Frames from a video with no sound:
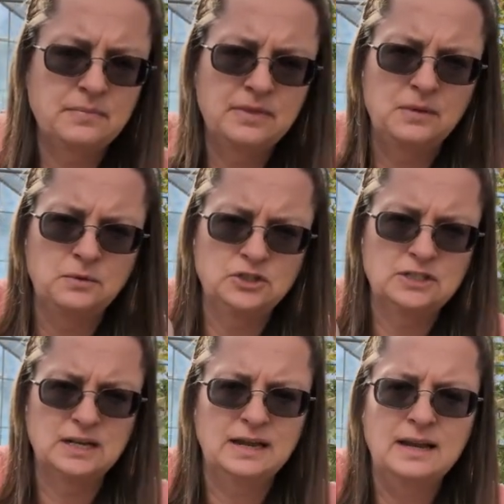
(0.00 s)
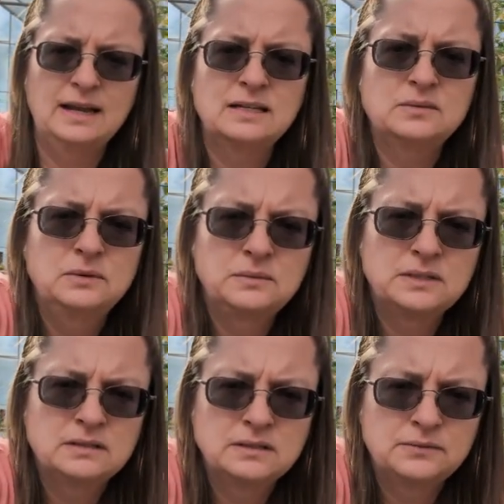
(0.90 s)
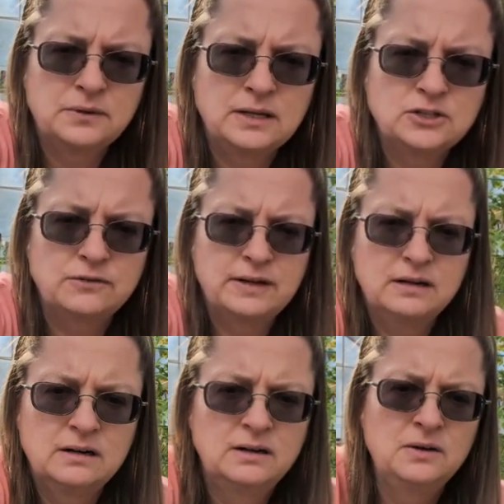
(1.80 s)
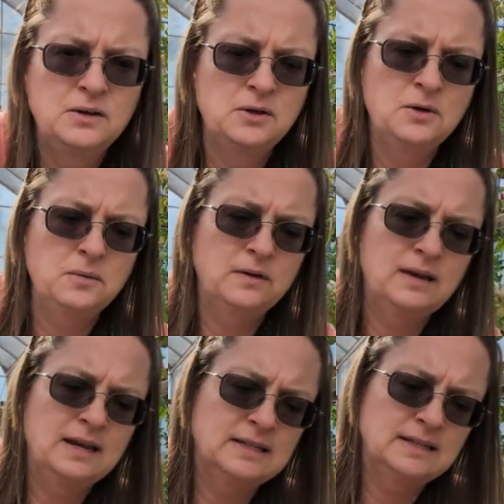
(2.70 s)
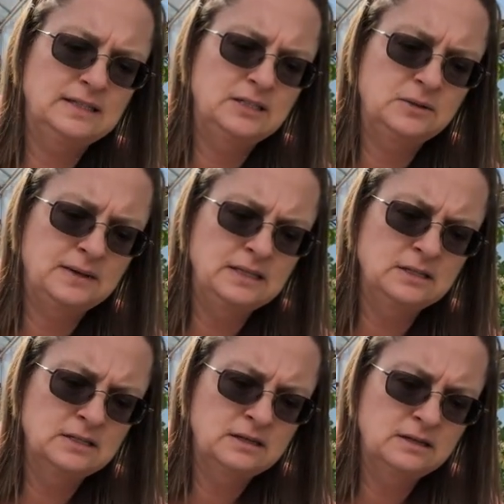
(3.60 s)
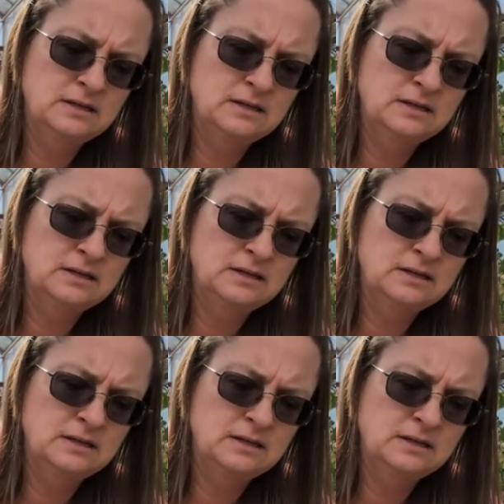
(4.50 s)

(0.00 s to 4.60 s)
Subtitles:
then we're just going to connect, so let's bring it over here. We'll connect these 2 ends.